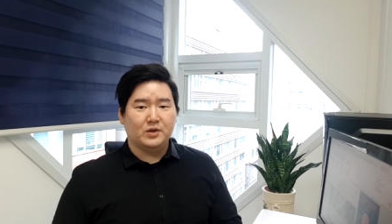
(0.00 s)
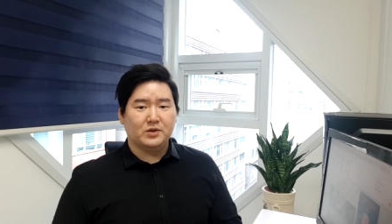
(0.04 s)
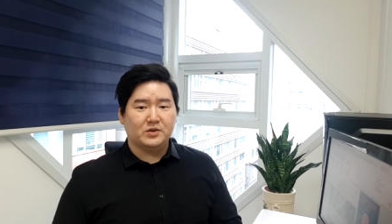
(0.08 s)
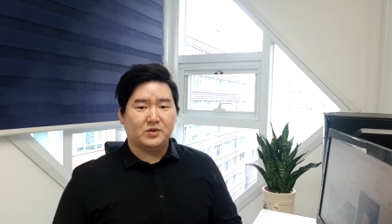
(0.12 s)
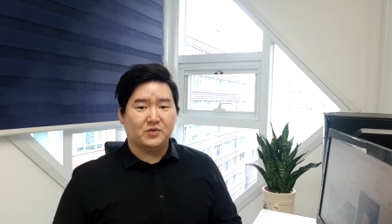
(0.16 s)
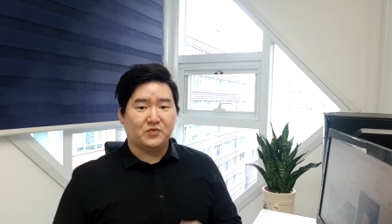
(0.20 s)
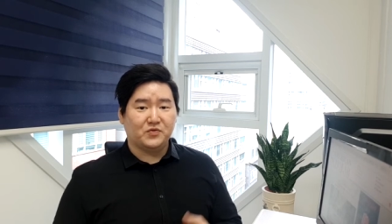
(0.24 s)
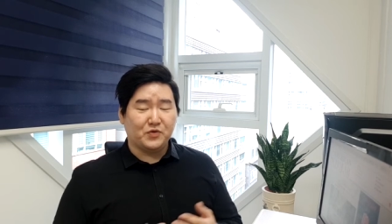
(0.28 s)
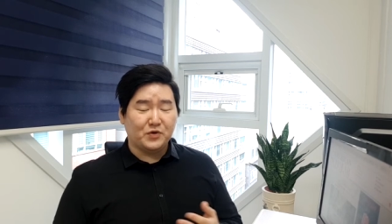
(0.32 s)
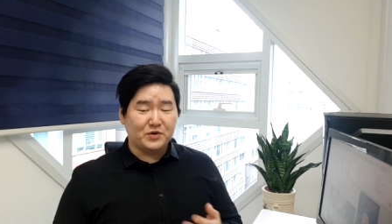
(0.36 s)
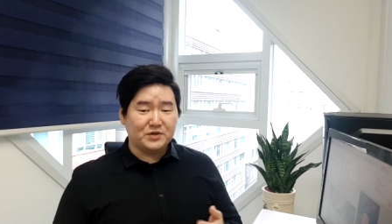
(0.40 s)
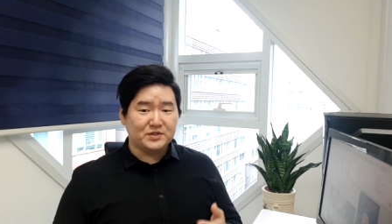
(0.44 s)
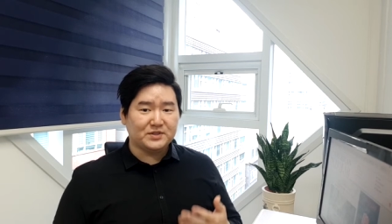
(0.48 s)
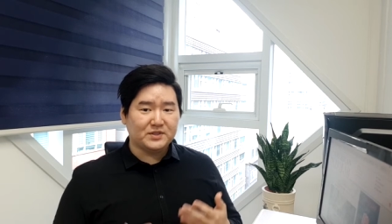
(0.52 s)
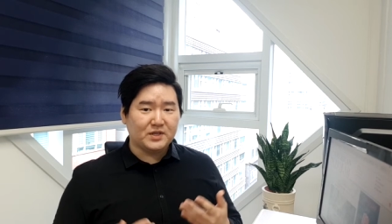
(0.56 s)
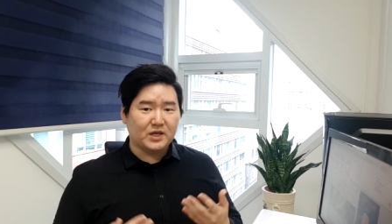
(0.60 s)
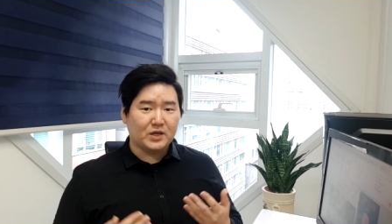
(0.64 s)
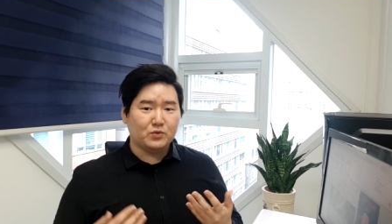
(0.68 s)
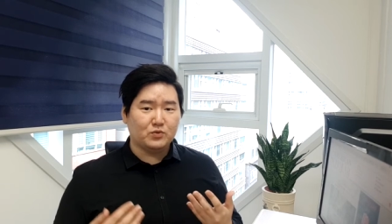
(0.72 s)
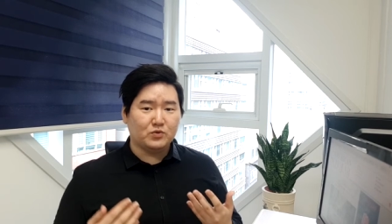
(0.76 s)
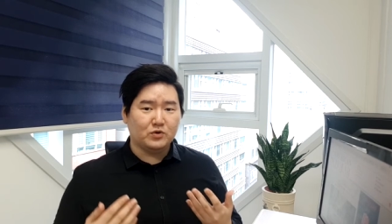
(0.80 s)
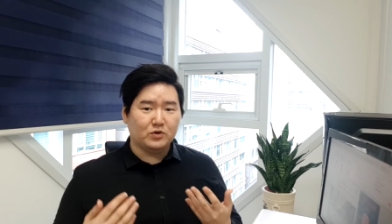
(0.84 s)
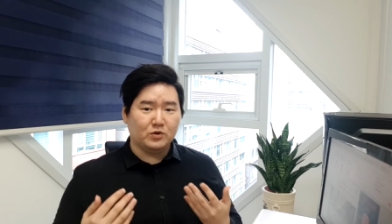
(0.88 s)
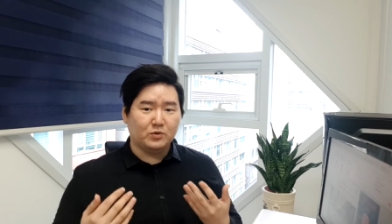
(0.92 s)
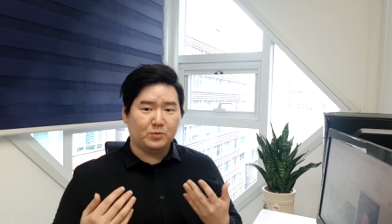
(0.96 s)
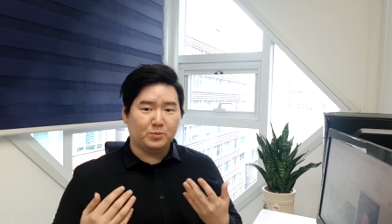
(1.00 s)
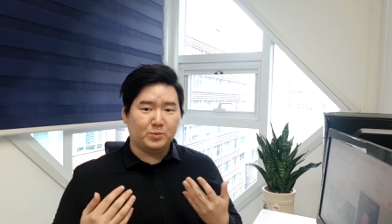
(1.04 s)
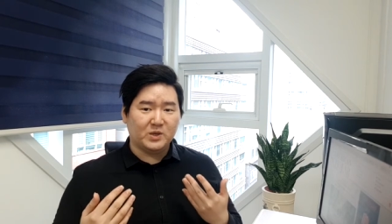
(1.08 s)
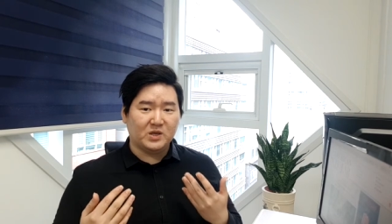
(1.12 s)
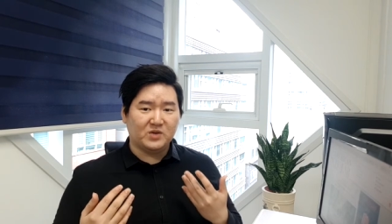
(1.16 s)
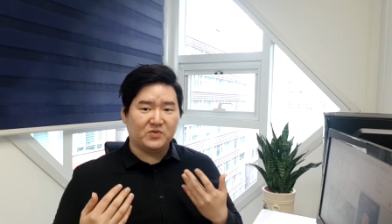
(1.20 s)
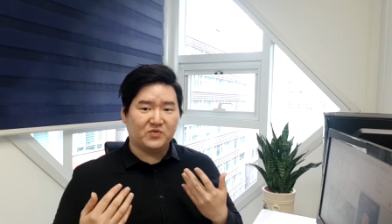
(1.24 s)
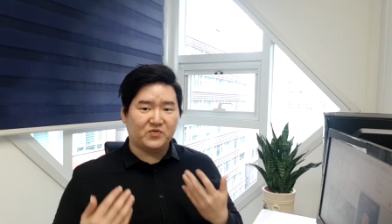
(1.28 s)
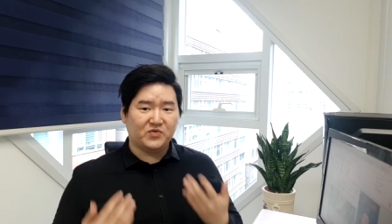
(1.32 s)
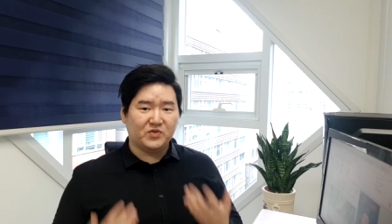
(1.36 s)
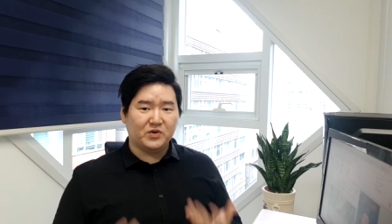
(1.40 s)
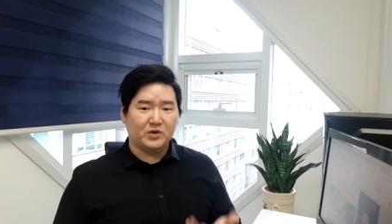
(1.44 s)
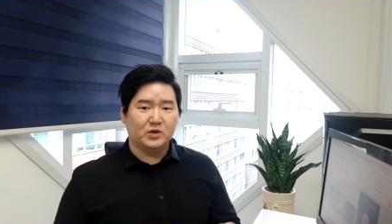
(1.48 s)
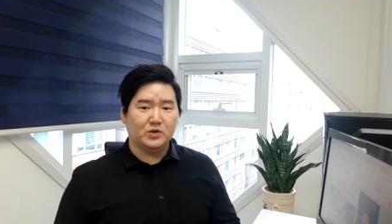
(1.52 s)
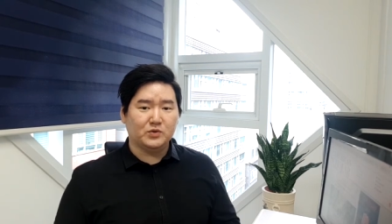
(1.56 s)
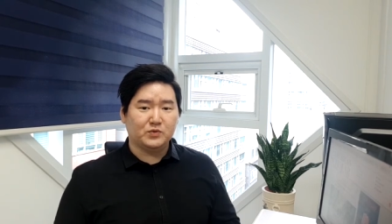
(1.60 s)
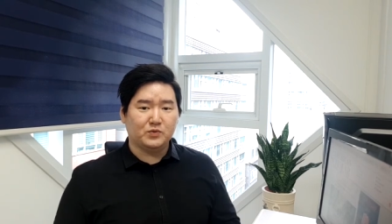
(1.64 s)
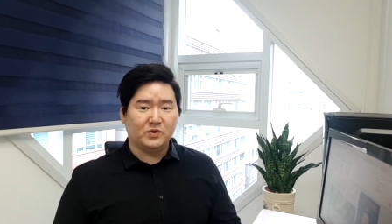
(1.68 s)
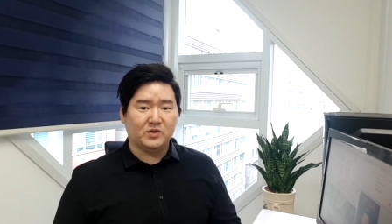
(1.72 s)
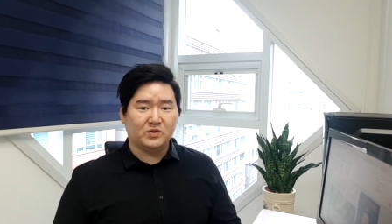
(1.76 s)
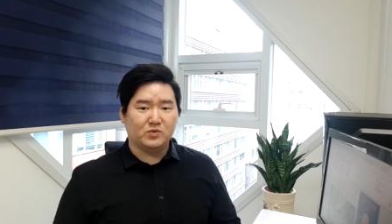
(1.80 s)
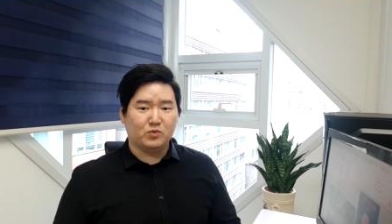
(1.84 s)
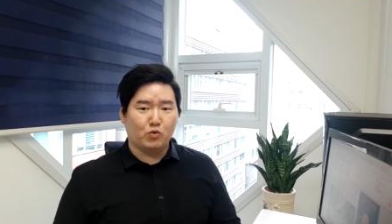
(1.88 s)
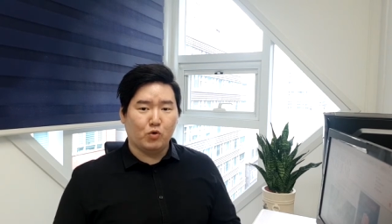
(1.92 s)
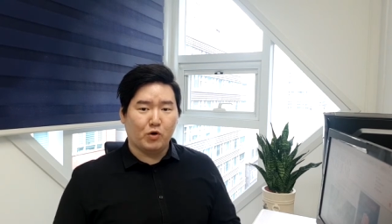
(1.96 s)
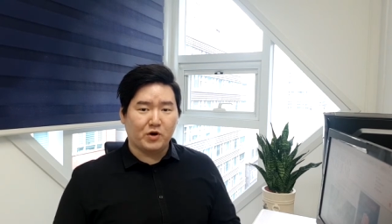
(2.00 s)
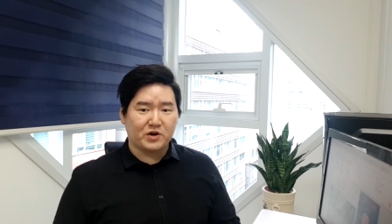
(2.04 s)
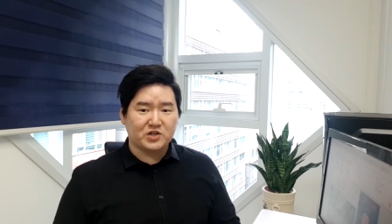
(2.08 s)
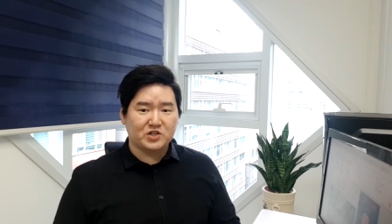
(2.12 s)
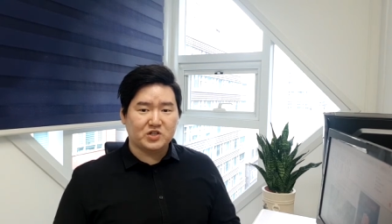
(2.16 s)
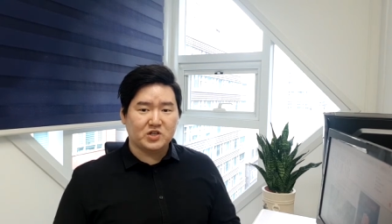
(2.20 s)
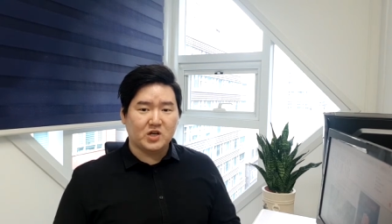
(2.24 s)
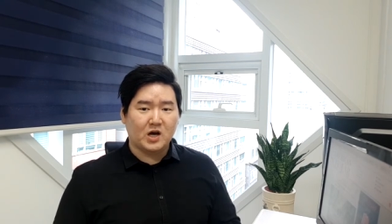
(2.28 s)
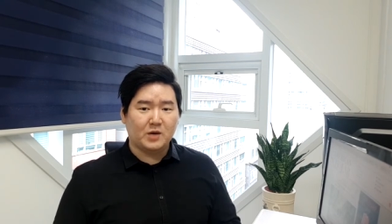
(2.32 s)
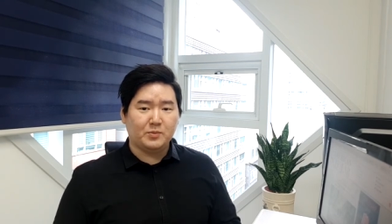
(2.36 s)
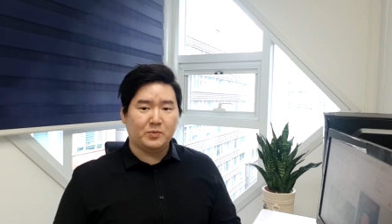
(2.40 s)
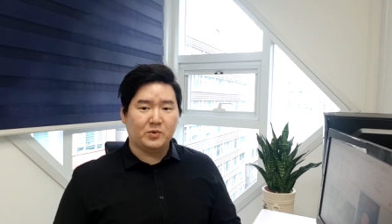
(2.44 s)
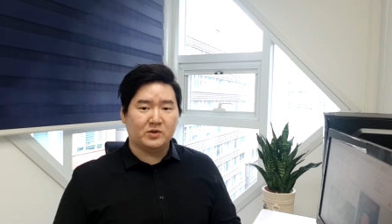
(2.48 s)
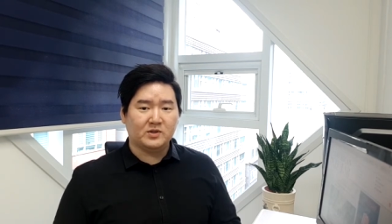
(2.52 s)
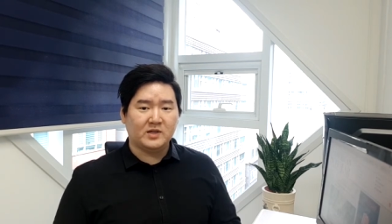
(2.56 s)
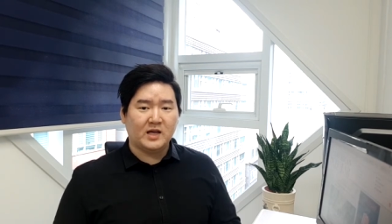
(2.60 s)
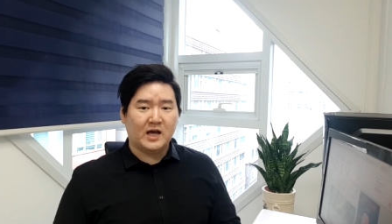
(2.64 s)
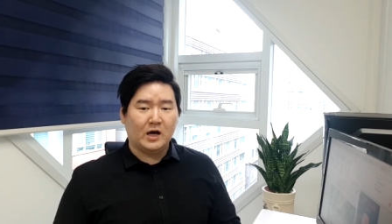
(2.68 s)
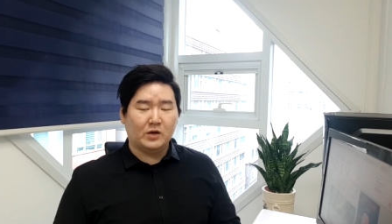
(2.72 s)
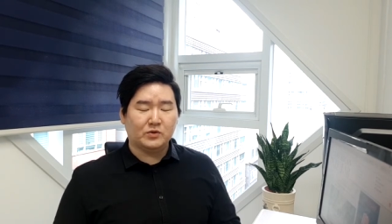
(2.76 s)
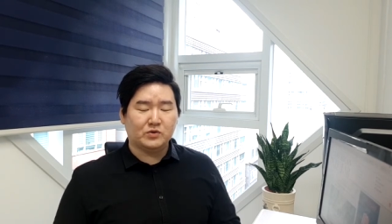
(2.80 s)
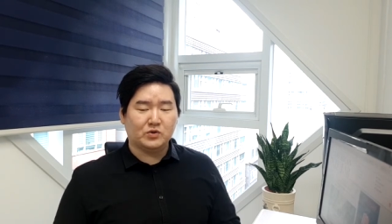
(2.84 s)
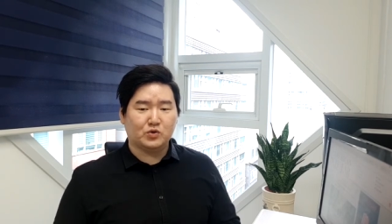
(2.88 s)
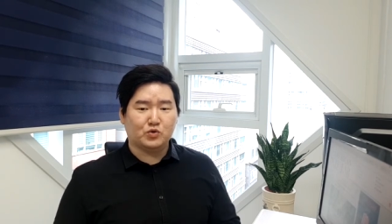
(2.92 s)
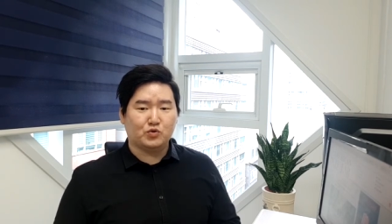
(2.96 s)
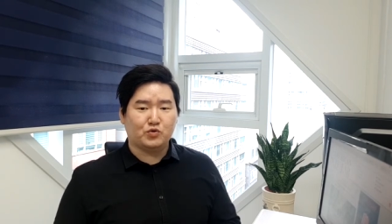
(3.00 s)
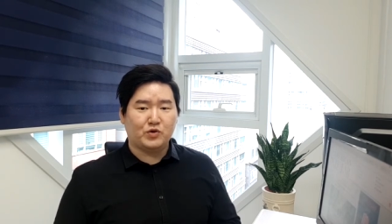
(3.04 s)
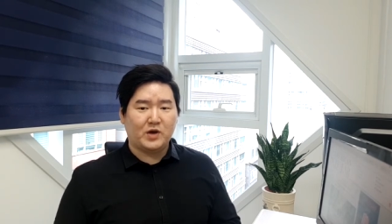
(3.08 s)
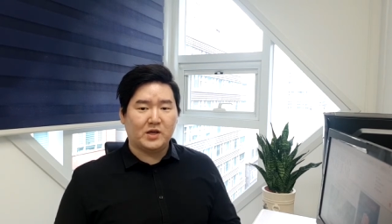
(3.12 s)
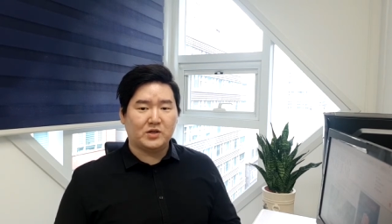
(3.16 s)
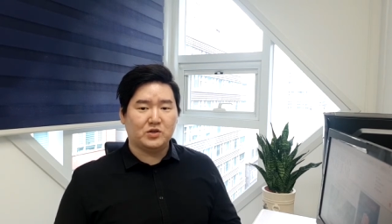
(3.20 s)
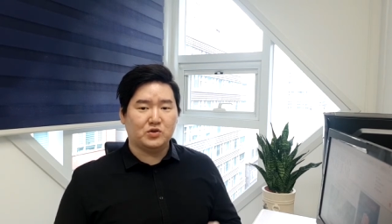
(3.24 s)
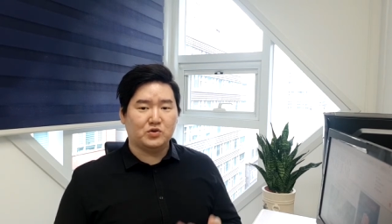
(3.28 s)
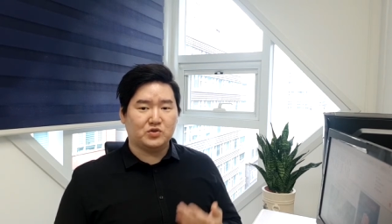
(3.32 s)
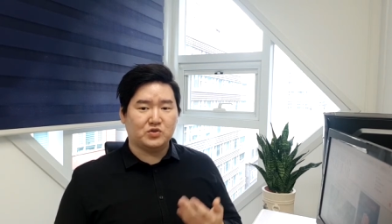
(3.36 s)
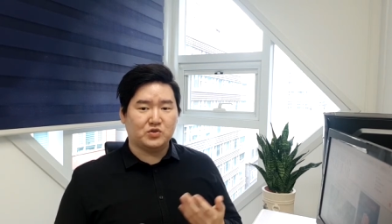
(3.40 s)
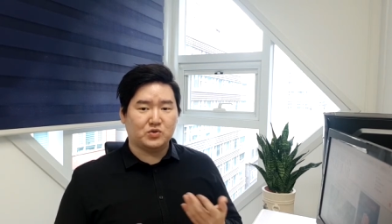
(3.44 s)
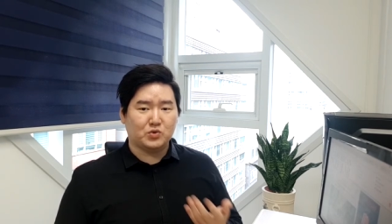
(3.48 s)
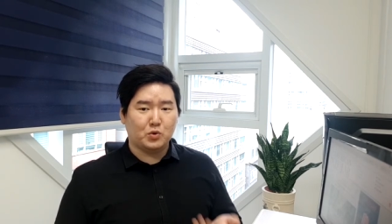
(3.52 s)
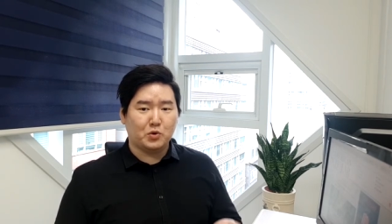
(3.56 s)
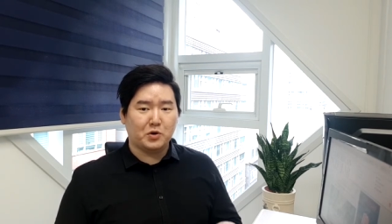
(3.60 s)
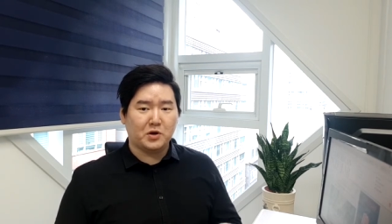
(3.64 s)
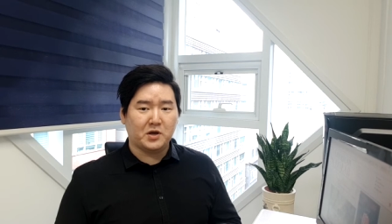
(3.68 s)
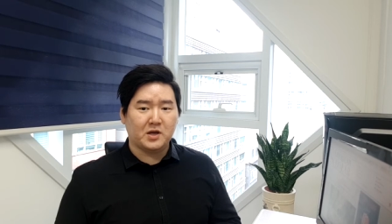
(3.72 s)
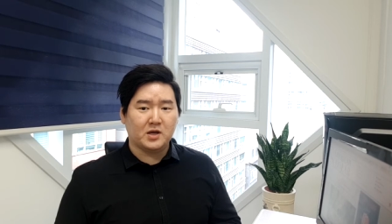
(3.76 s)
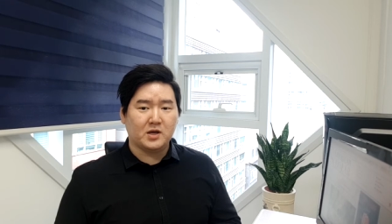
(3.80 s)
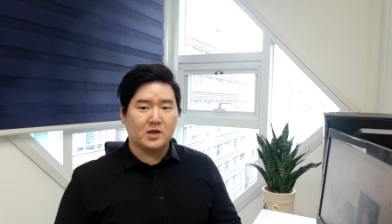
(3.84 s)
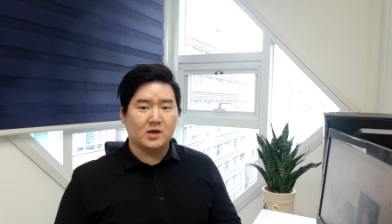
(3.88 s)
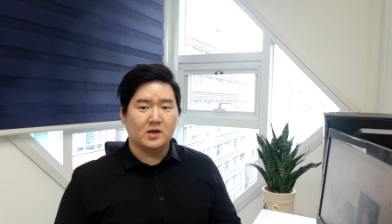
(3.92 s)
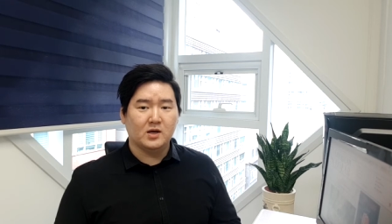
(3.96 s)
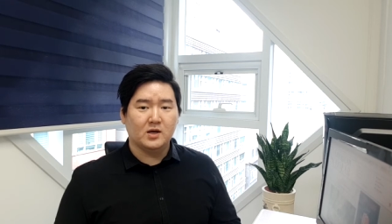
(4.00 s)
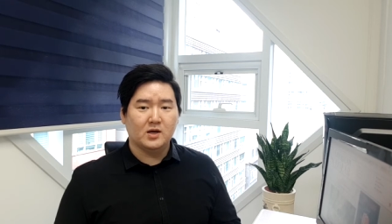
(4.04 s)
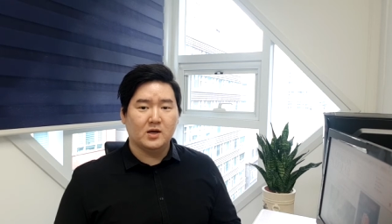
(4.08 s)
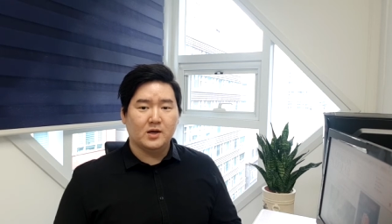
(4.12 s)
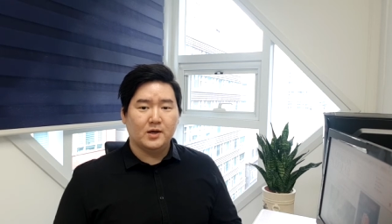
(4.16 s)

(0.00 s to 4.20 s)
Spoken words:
The first day will be filled with workshop on how to create your story,